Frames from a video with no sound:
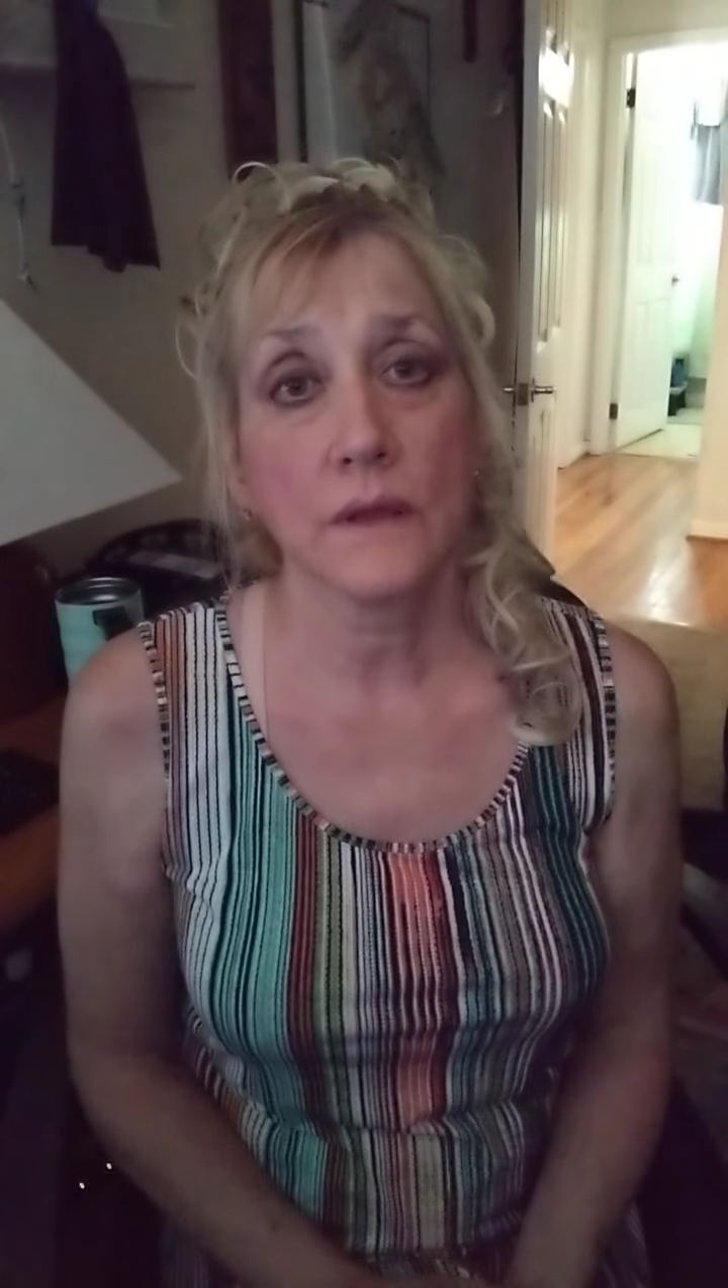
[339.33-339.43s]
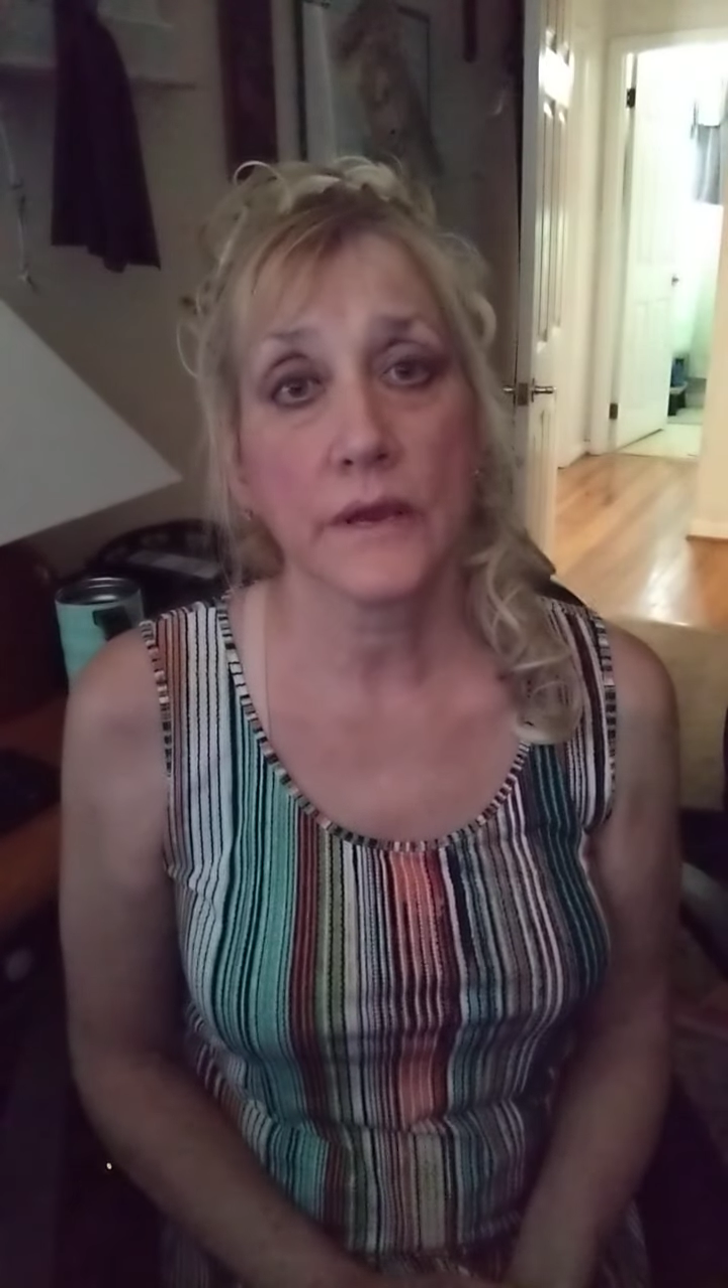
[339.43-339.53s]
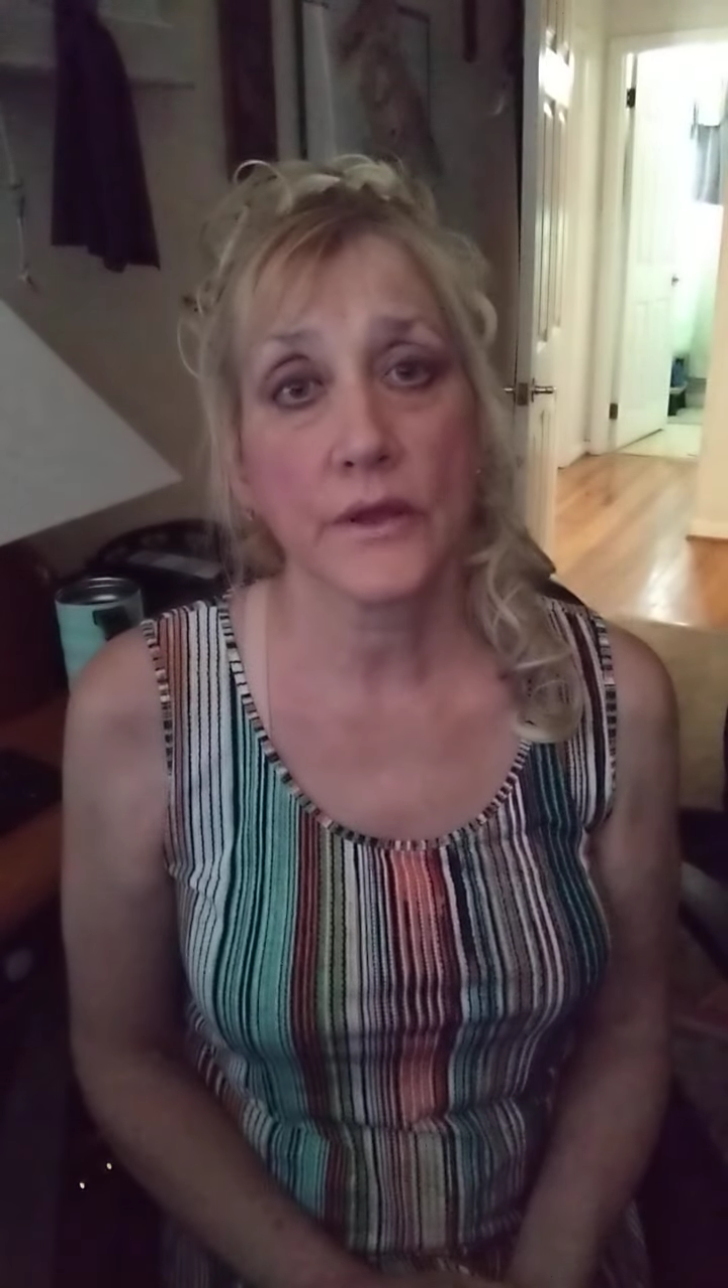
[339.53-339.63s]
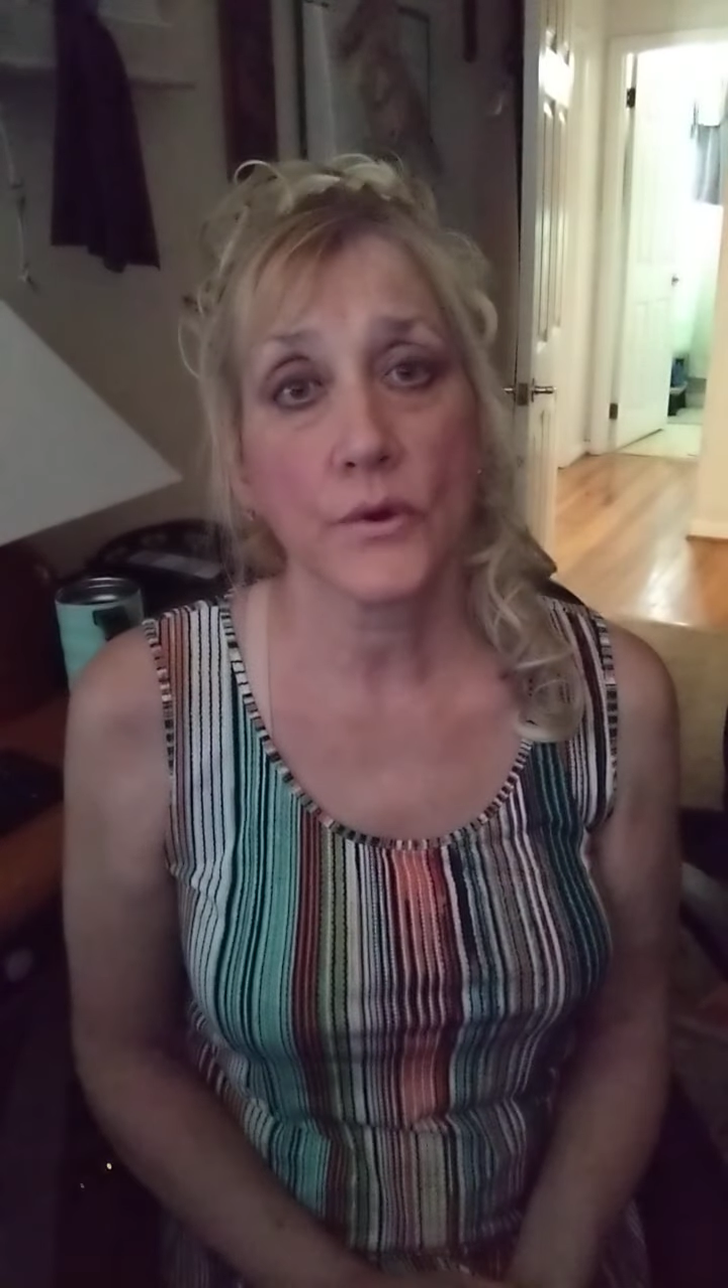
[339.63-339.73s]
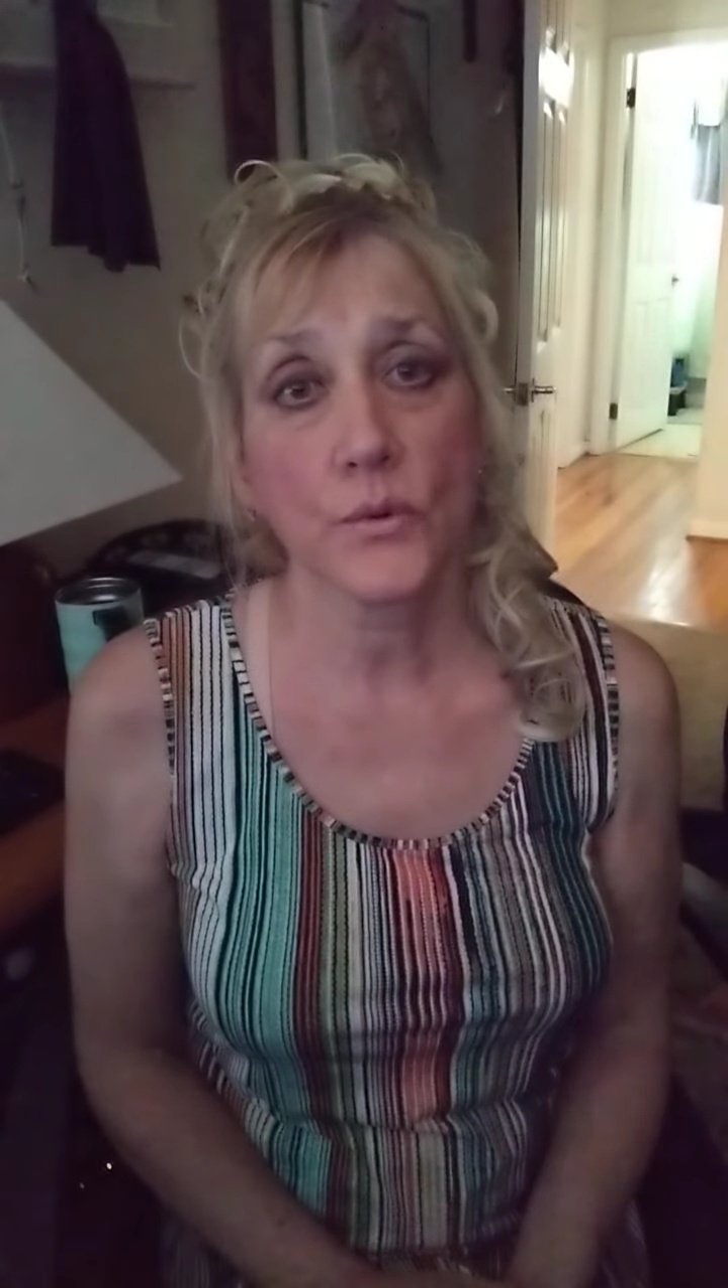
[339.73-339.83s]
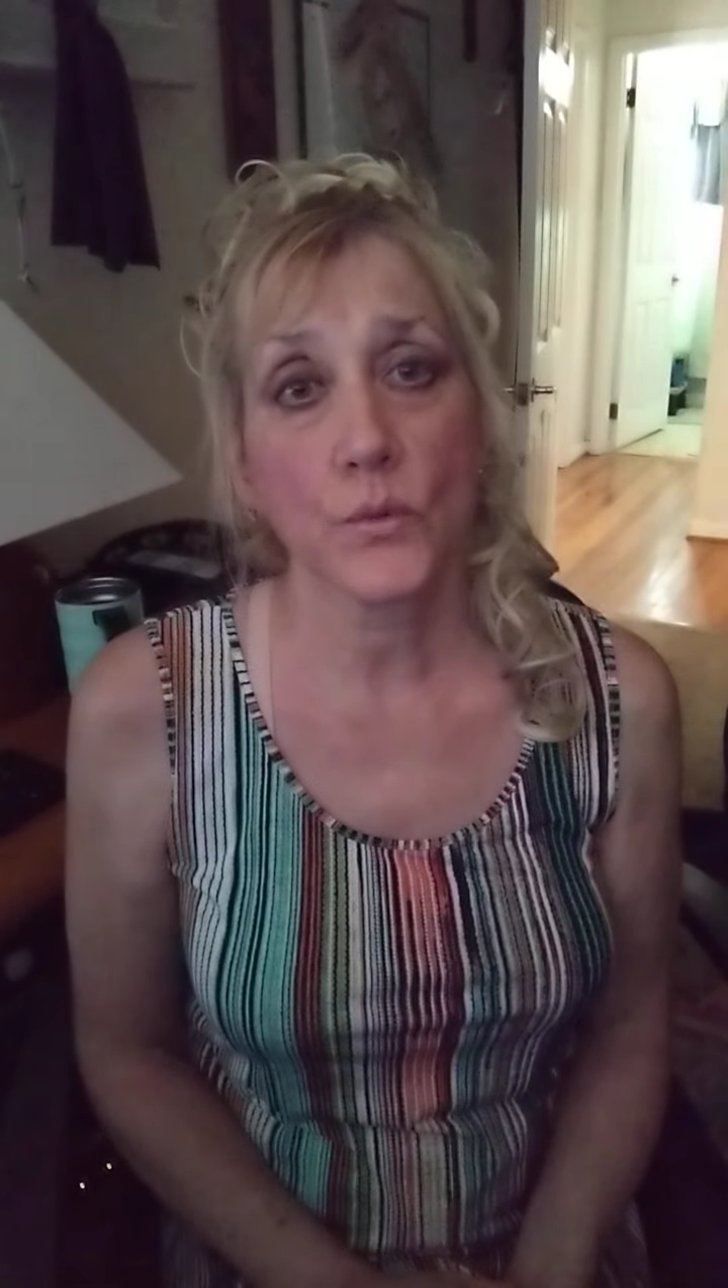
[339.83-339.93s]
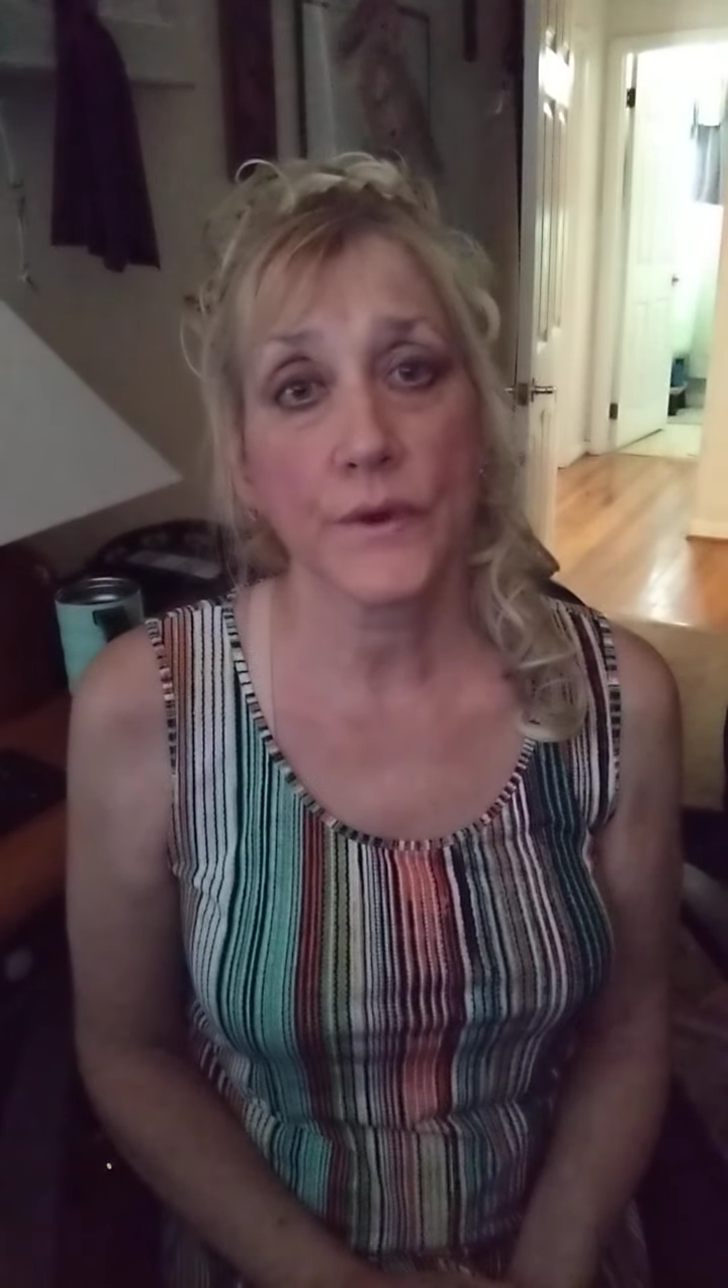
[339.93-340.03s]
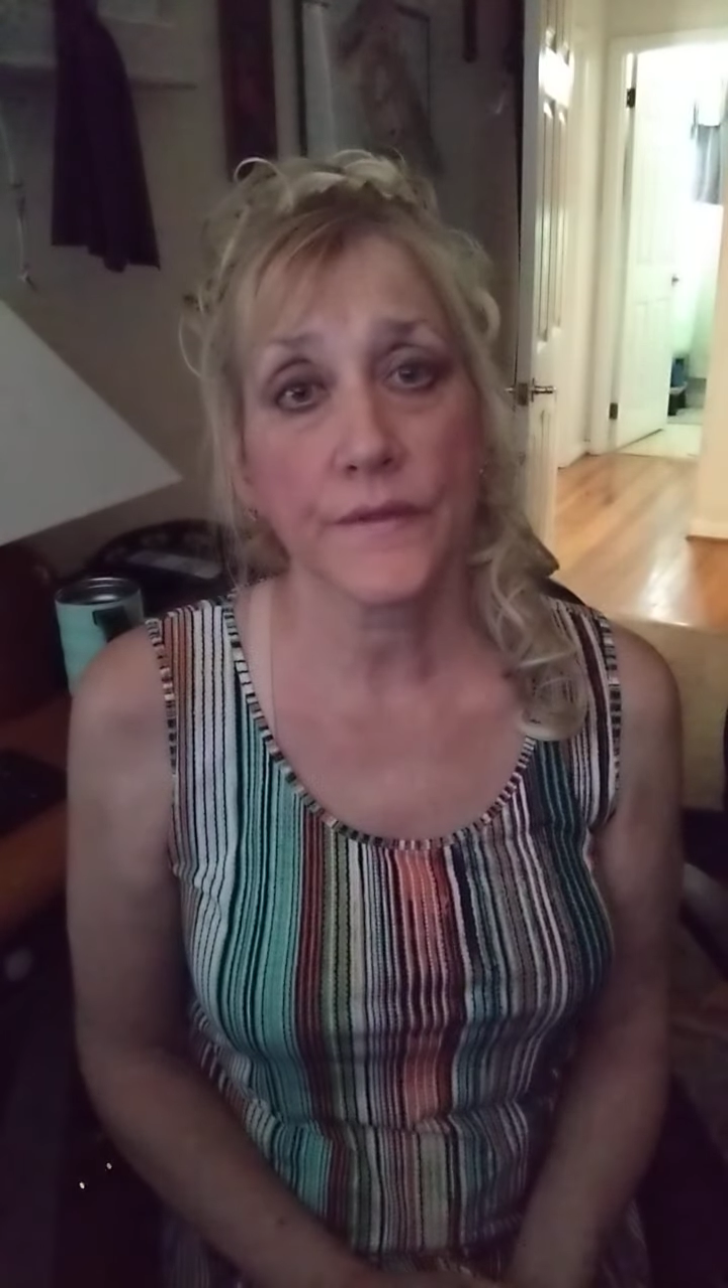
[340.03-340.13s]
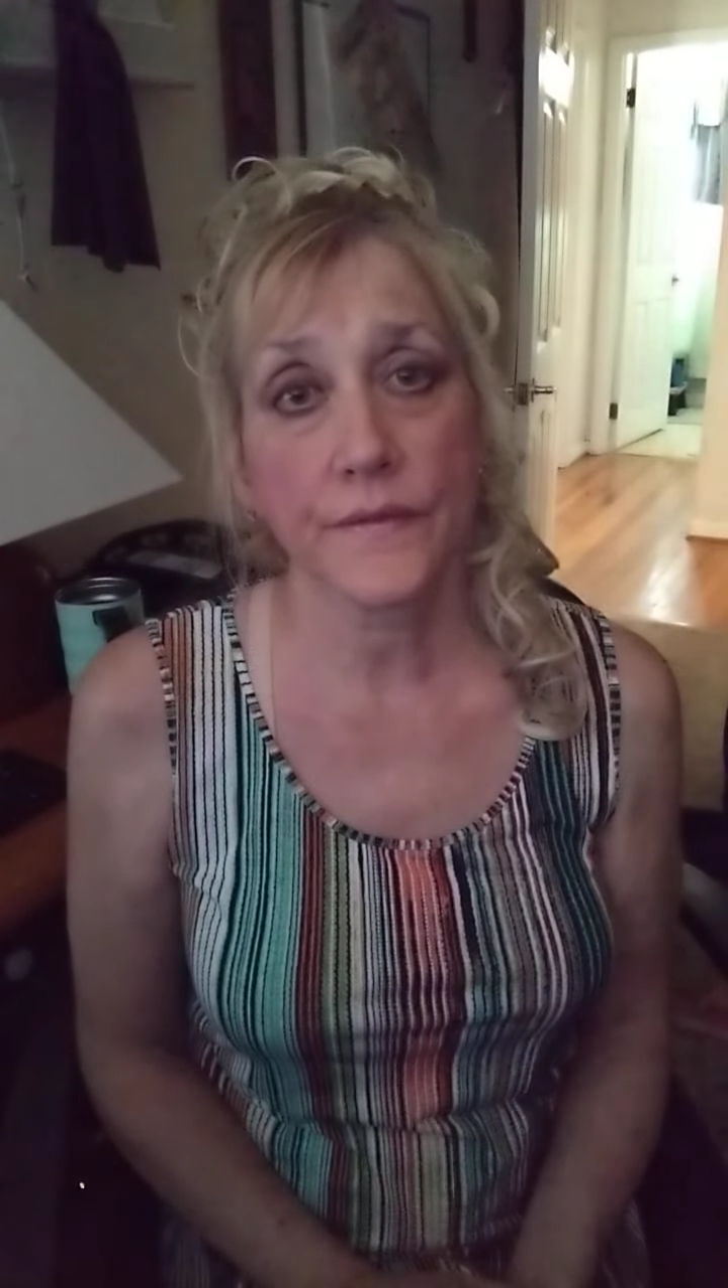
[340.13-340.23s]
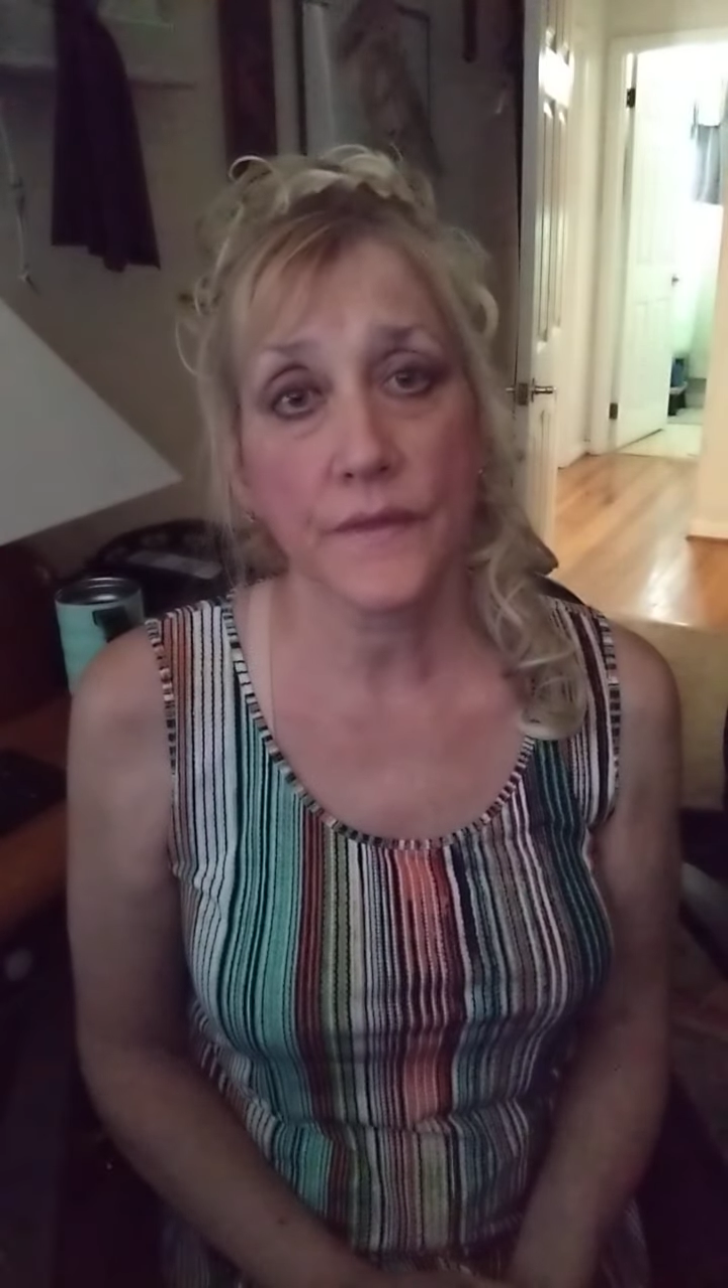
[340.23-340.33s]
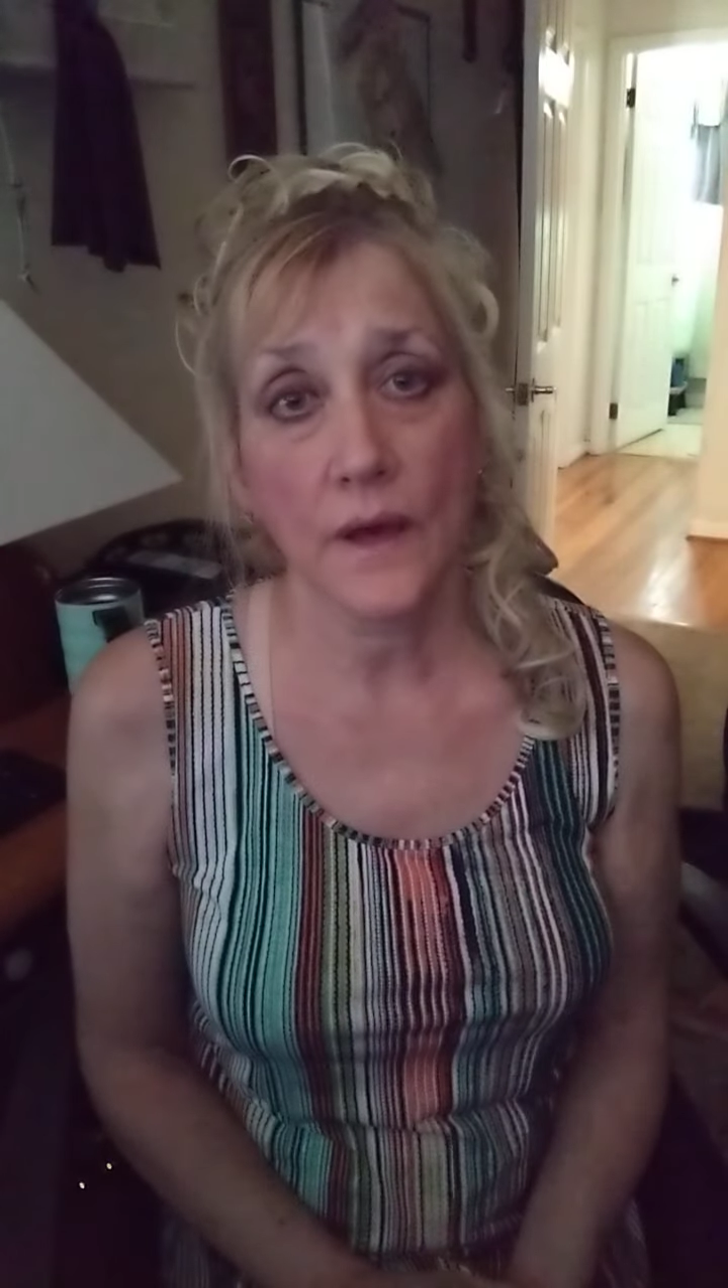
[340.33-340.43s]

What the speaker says: with